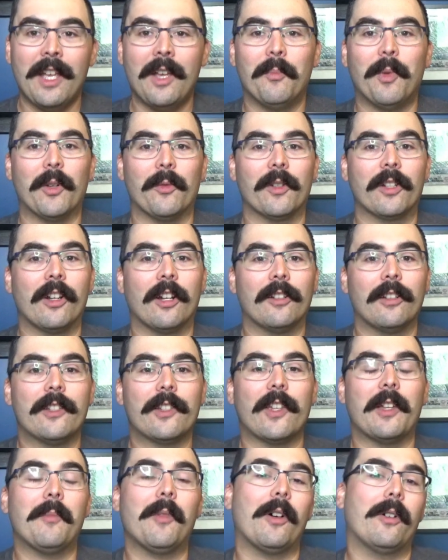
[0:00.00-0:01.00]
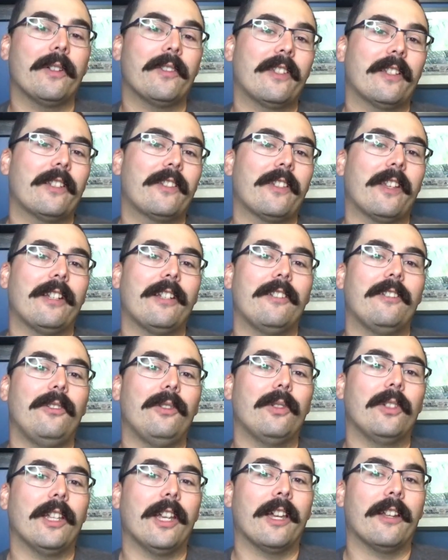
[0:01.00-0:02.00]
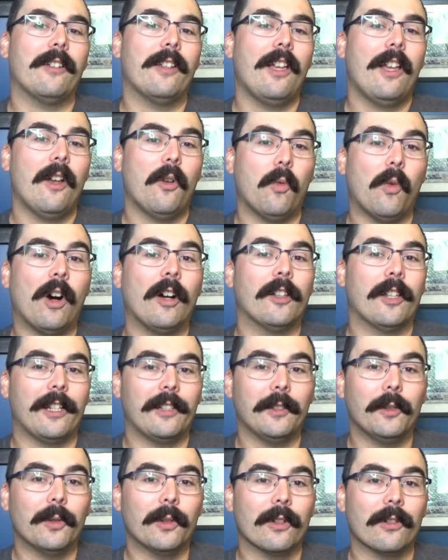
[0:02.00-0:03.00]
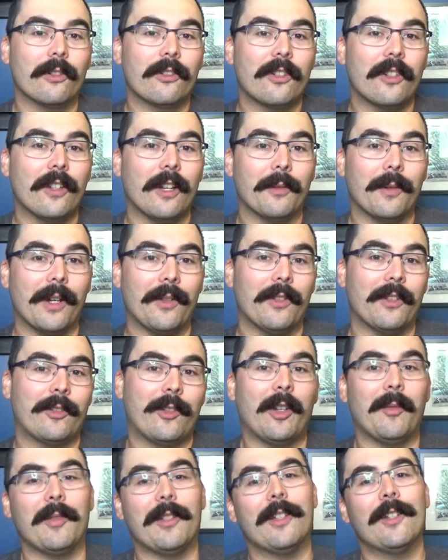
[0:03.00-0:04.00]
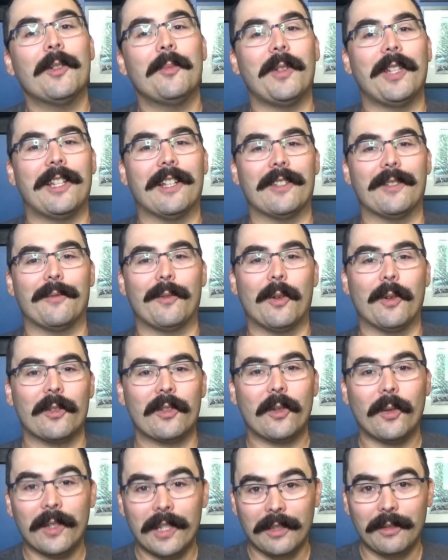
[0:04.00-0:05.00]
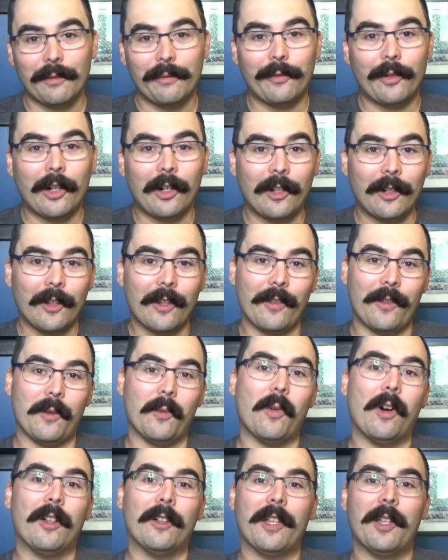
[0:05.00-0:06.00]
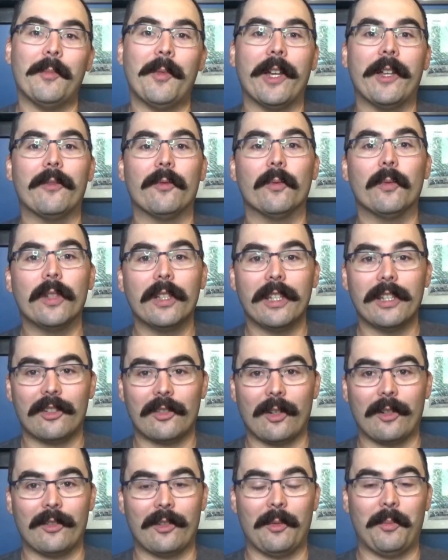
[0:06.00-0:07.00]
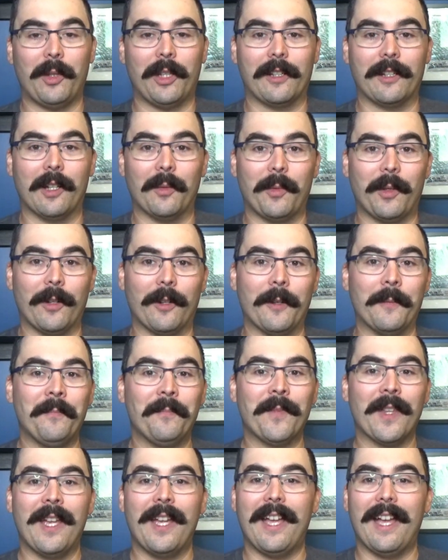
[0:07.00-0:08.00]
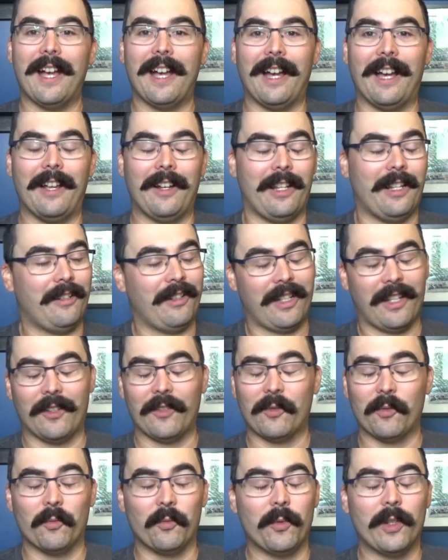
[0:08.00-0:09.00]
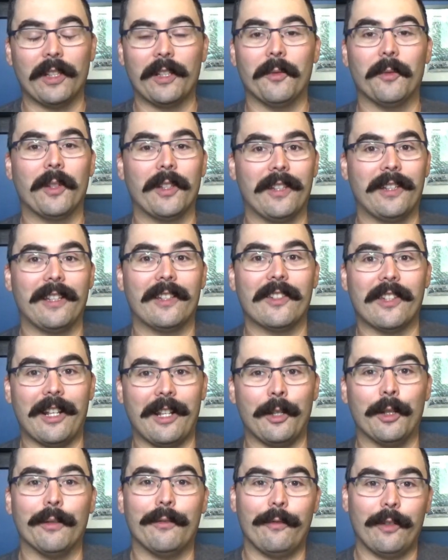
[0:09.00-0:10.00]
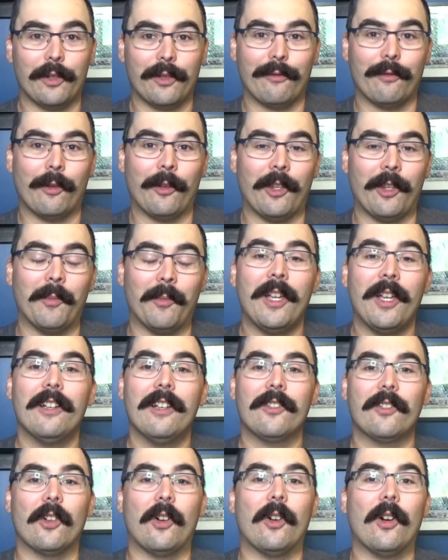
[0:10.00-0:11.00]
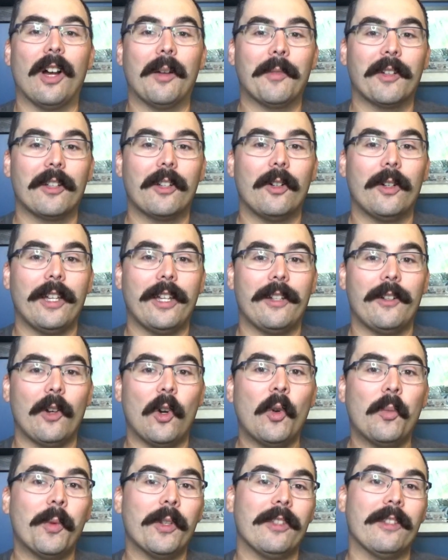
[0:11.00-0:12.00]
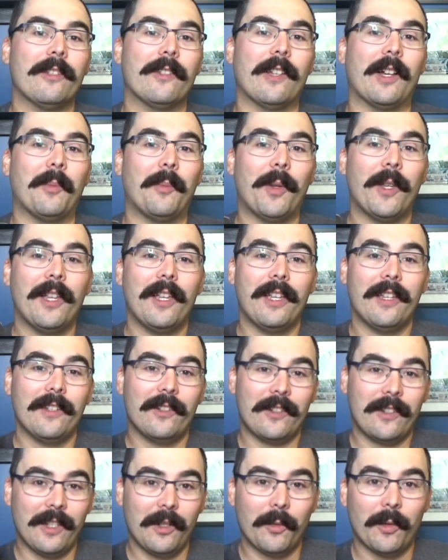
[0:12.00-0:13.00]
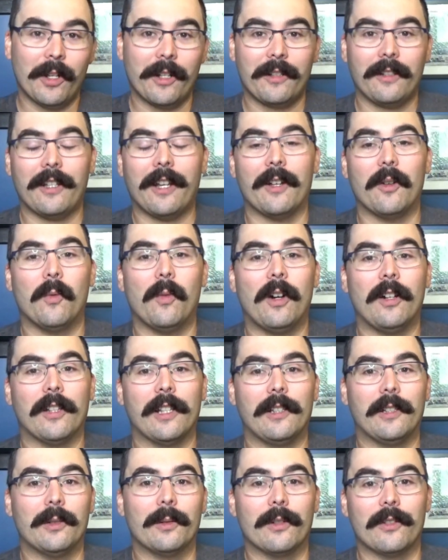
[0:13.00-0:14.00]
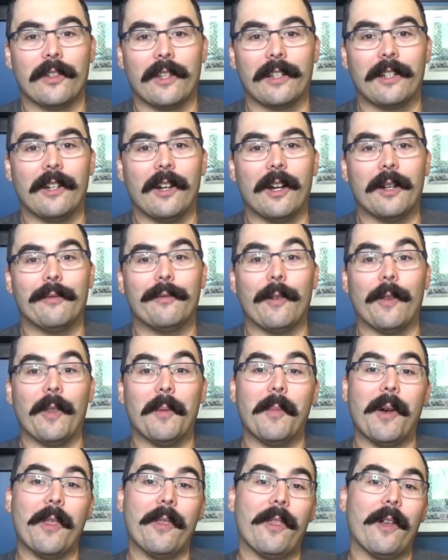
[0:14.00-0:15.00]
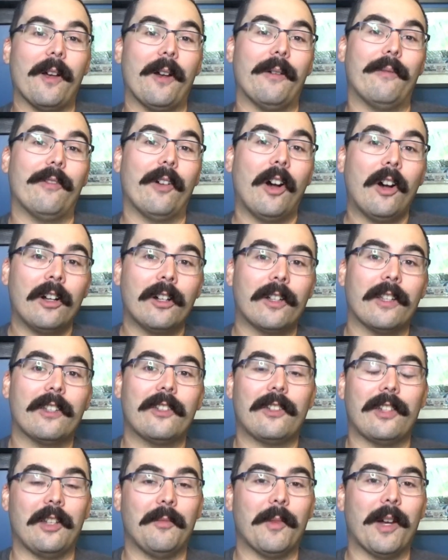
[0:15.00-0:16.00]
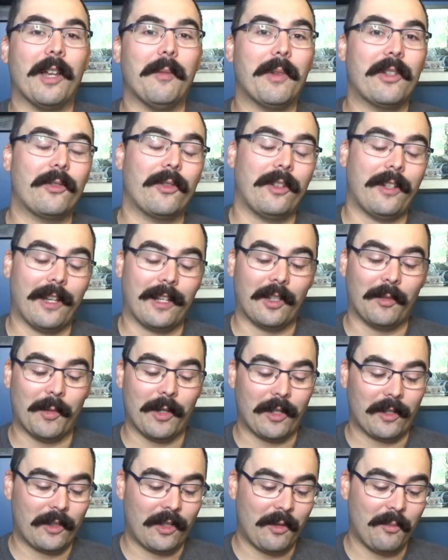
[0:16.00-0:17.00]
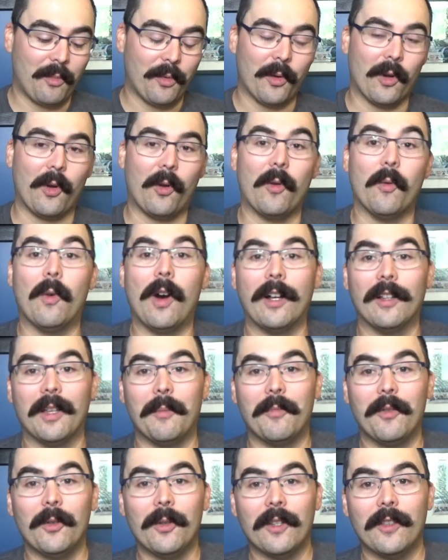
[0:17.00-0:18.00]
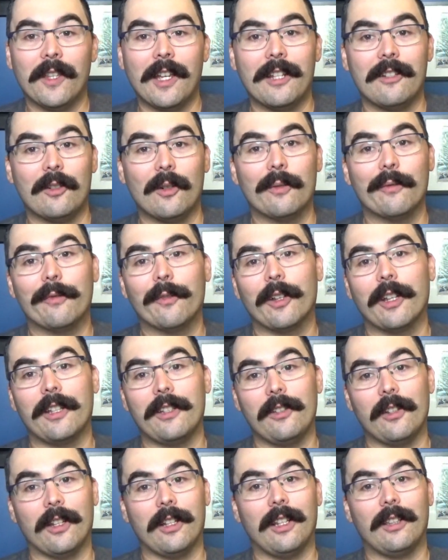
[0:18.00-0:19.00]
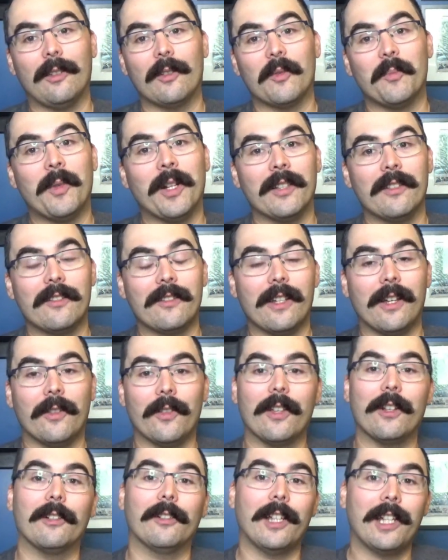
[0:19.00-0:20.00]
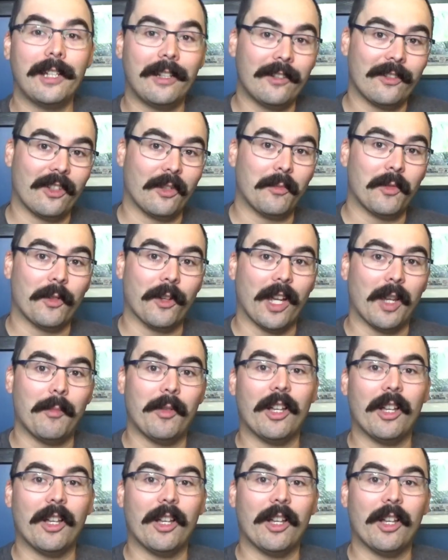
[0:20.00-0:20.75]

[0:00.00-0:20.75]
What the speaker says: But regardless, I'm always excited to get walleye lures around this time of year because, of course, going into fall, the walleye bite really starts to pick up here, and it gets really exciting to fish for them. So I'm going to go ahead, open this up, see what kind of walleye lures I got for the month of August in my Mystery Tackle Box Pro. While I'm doing that, don't forget you can hit those buttons down there, like and subscribe.